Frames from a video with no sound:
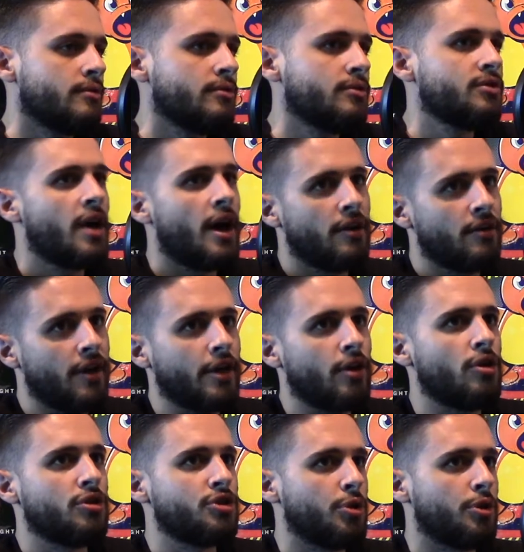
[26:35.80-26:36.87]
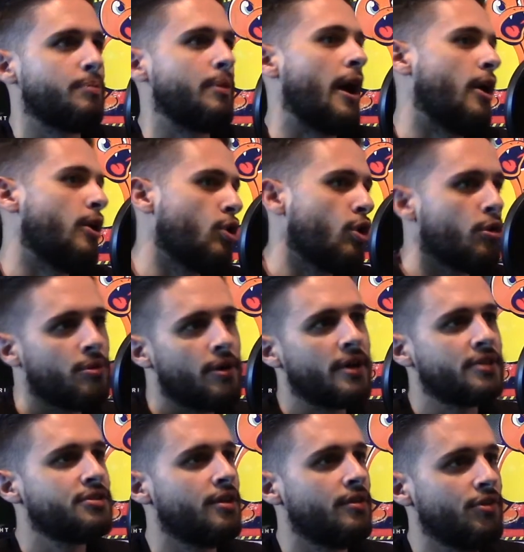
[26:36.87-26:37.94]
kind of like also with Paranormal
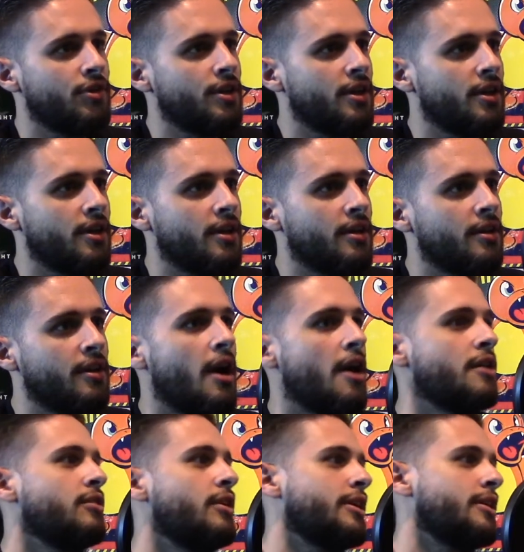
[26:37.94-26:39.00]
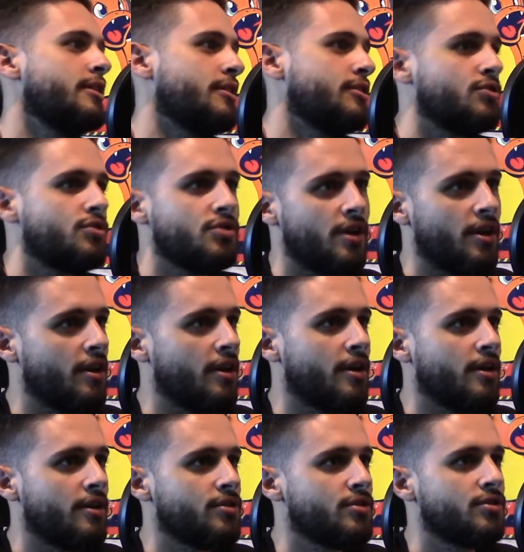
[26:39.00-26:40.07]
Activity, kind of like
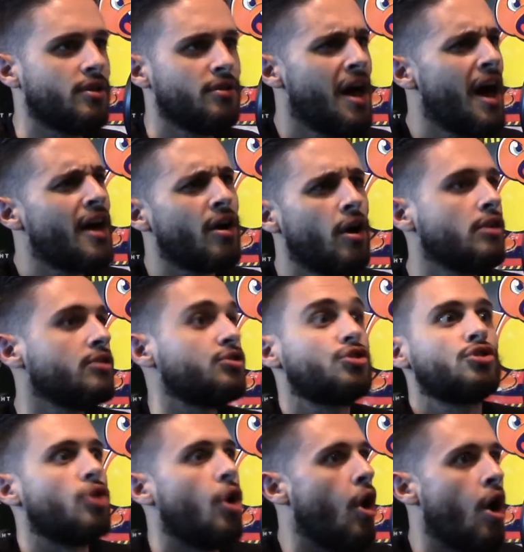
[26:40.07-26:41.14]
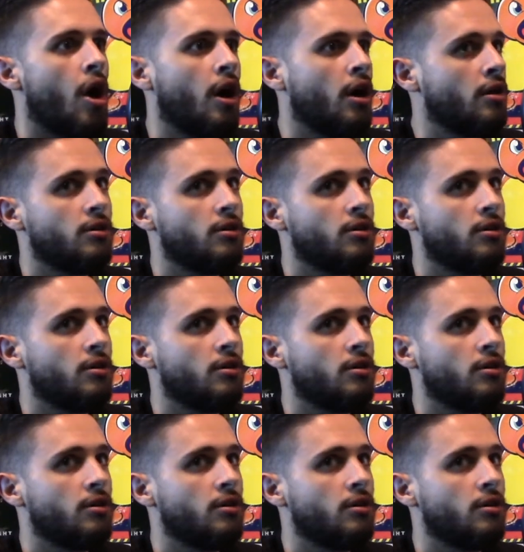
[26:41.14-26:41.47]
Insidious, a lot of Saw.